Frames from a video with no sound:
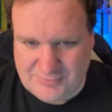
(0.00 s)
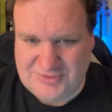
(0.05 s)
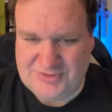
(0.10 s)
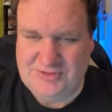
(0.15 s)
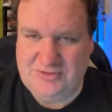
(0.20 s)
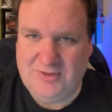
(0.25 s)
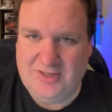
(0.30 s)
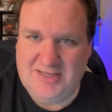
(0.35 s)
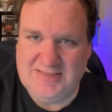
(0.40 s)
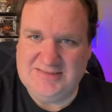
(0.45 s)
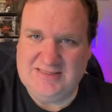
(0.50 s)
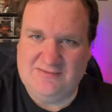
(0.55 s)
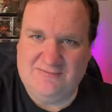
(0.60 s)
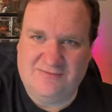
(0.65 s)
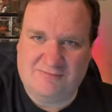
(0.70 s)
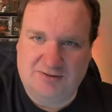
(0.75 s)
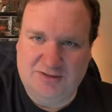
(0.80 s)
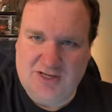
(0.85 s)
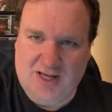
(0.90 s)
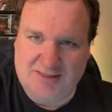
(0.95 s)
So you guys have
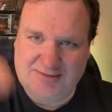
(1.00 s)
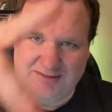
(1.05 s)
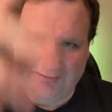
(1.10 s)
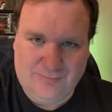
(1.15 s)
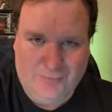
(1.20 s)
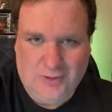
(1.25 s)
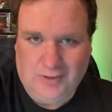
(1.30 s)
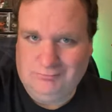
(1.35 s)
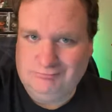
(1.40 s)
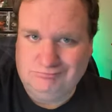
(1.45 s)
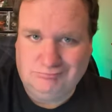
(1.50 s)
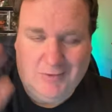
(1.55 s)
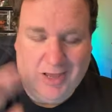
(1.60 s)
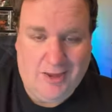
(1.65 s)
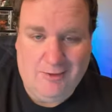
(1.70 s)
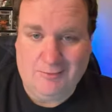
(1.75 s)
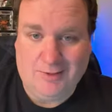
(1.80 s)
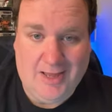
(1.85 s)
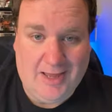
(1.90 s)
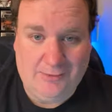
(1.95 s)
3 dots up there?
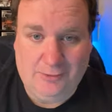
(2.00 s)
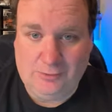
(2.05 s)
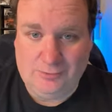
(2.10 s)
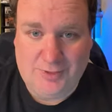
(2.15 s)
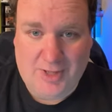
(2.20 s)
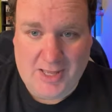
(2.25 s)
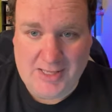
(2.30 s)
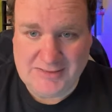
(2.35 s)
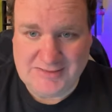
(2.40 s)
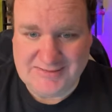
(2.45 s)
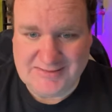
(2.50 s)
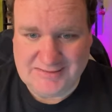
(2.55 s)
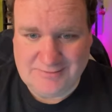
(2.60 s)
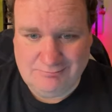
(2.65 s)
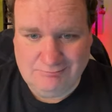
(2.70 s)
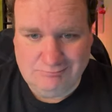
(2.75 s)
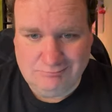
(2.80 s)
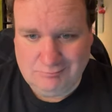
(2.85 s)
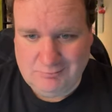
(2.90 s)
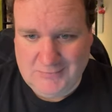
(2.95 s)
I don't got no dots.
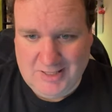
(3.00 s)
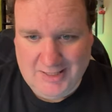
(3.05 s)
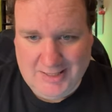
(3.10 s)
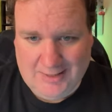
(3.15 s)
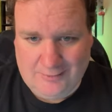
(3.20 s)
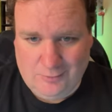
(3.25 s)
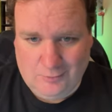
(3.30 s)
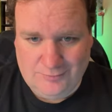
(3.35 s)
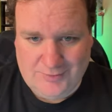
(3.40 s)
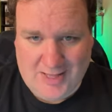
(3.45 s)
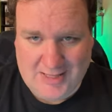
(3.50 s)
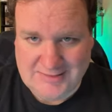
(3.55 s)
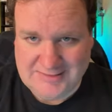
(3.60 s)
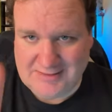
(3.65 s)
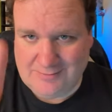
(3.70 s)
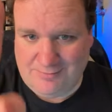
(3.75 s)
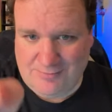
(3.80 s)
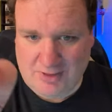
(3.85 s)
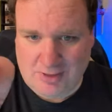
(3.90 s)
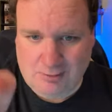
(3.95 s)
I got no
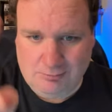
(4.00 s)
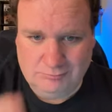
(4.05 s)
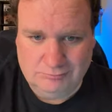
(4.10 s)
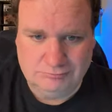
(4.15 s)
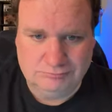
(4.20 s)
dots up there.